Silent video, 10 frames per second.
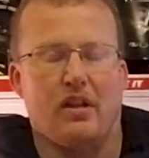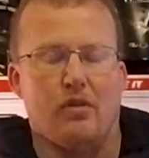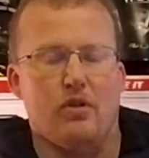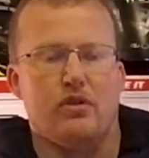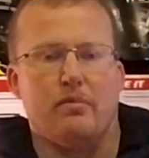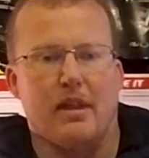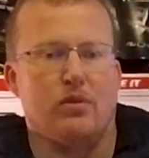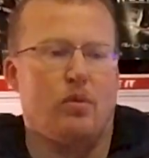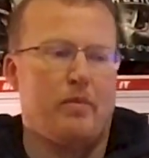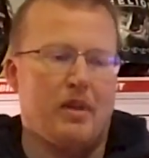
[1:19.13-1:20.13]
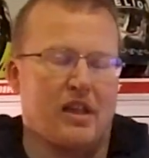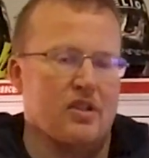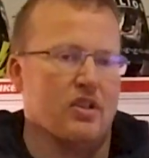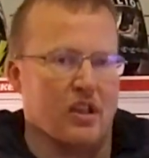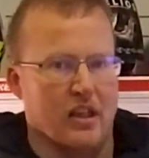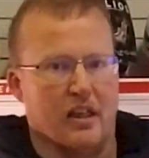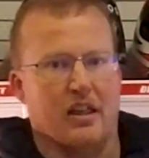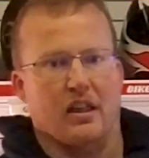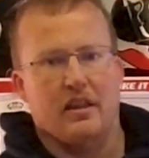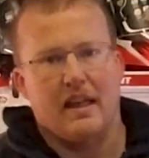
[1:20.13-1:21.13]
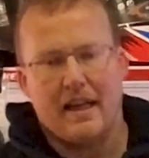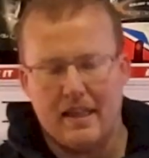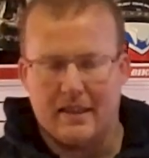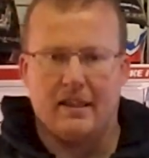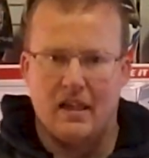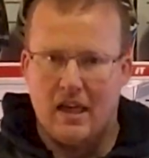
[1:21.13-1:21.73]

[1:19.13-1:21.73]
Don't use a metal one because you're going to cut your head,